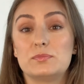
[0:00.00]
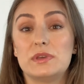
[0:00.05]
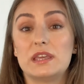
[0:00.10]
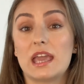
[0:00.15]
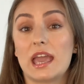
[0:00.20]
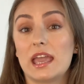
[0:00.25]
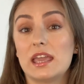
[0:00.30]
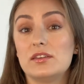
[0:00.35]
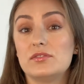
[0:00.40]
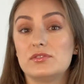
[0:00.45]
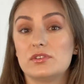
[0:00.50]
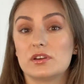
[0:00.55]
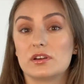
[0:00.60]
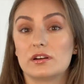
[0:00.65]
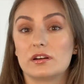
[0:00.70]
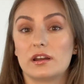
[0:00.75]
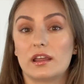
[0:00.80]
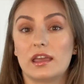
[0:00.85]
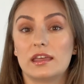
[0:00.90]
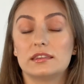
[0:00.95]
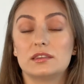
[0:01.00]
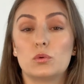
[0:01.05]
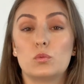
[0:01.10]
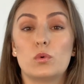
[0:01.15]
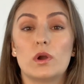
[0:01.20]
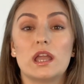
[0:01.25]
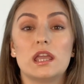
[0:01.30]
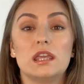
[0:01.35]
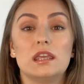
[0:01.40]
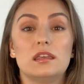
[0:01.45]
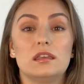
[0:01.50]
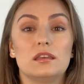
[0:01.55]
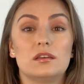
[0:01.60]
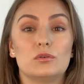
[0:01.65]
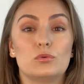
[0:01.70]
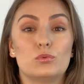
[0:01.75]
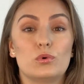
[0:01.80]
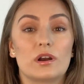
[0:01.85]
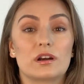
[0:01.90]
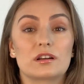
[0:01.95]
behavior and the way
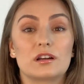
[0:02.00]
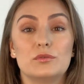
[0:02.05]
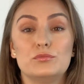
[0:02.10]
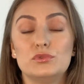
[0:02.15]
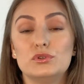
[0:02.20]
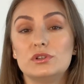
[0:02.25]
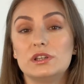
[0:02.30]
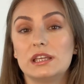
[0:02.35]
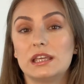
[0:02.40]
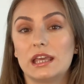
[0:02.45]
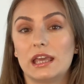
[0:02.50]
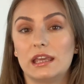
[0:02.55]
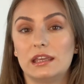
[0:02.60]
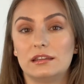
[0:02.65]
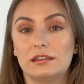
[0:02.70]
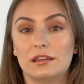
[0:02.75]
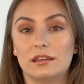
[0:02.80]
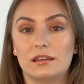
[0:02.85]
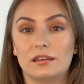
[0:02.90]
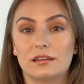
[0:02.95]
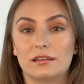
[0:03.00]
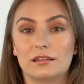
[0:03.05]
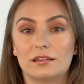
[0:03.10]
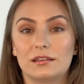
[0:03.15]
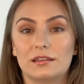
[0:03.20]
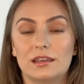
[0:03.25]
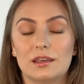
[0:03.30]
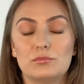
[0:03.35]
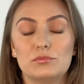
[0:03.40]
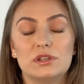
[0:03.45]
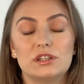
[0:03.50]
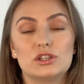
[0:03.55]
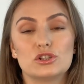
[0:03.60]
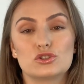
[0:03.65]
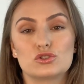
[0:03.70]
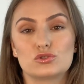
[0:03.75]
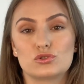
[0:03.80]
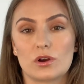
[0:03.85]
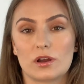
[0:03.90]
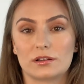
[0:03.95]
we are communicating can be
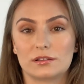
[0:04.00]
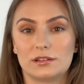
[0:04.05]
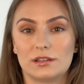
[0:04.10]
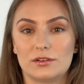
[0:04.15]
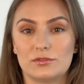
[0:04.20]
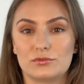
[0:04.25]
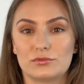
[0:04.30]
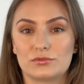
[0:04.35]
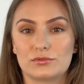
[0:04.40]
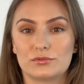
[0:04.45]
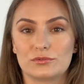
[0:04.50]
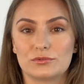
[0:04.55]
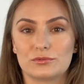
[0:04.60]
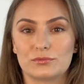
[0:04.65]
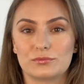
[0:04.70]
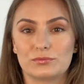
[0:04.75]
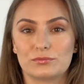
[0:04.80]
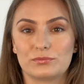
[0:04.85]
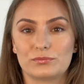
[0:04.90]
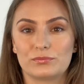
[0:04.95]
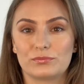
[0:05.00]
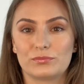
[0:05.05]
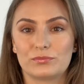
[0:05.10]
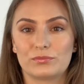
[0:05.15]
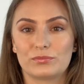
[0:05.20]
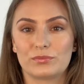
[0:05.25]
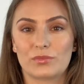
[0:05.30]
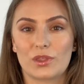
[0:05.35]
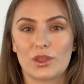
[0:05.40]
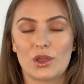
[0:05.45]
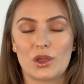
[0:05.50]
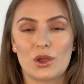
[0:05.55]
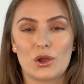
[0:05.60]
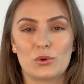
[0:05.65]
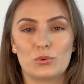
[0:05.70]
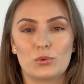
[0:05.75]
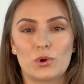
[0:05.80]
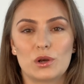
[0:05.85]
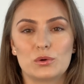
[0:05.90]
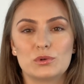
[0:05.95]
destructive.
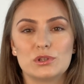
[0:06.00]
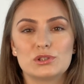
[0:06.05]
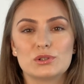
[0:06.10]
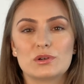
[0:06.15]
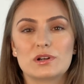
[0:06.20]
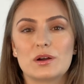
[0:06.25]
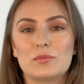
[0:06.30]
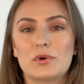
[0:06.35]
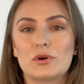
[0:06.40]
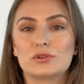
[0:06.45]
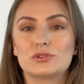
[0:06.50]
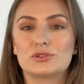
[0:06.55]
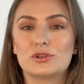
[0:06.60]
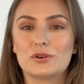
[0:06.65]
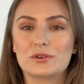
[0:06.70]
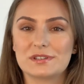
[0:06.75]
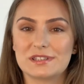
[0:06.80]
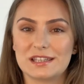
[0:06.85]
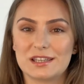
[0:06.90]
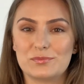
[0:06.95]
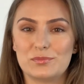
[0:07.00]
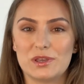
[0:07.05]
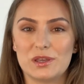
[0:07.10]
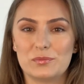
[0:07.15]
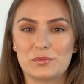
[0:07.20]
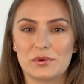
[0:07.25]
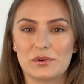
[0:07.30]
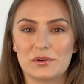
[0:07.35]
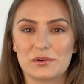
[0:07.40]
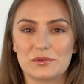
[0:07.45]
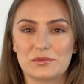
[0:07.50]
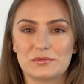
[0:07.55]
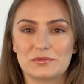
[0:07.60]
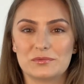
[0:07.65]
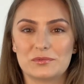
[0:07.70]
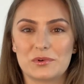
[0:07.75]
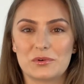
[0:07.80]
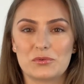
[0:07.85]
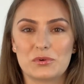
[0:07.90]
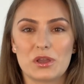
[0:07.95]
When we talk about toxic people,
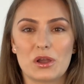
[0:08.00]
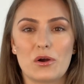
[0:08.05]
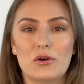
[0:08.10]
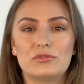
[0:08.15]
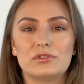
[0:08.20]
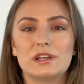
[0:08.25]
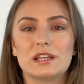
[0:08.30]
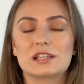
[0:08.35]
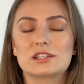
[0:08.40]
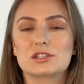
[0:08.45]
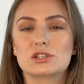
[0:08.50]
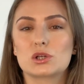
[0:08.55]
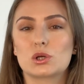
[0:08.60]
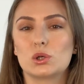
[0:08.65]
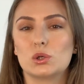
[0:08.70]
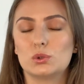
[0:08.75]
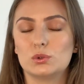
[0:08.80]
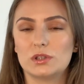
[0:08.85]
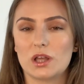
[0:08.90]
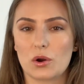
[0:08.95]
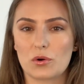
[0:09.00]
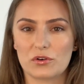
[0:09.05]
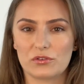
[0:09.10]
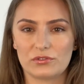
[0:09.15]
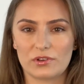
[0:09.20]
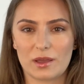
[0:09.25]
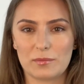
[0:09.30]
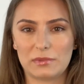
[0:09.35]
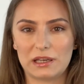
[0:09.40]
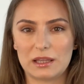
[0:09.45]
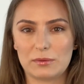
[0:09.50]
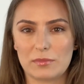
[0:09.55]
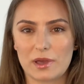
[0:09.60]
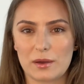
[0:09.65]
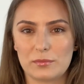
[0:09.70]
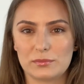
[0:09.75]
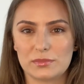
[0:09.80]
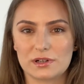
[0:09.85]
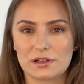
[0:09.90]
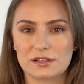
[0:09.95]
we often exclude our family
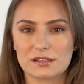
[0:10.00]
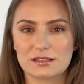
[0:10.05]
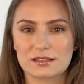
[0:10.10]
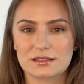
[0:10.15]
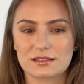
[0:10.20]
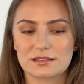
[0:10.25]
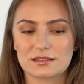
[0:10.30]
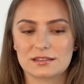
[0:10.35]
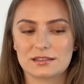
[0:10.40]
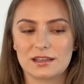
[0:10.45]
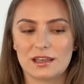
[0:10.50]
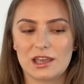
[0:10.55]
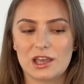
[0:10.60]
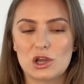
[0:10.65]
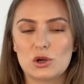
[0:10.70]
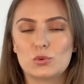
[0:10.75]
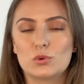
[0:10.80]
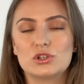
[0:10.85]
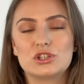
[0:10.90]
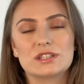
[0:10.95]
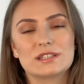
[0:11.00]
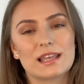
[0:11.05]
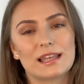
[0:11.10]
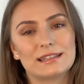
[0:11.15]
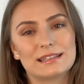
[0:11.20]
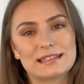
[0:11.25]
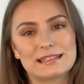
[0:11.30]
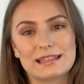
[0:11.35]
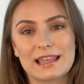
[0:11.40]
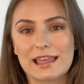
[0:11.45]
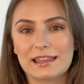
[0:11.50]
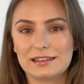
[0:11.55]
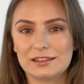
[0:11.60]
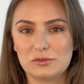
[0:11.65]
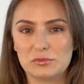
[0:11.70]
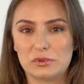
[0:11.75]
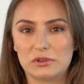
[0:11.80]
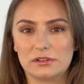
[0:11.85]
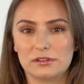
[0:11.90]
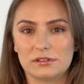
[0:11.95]
members, which is
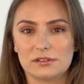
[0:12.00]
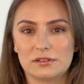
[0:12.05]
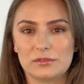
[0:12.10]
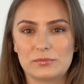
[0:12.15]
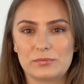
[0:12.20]
understandable,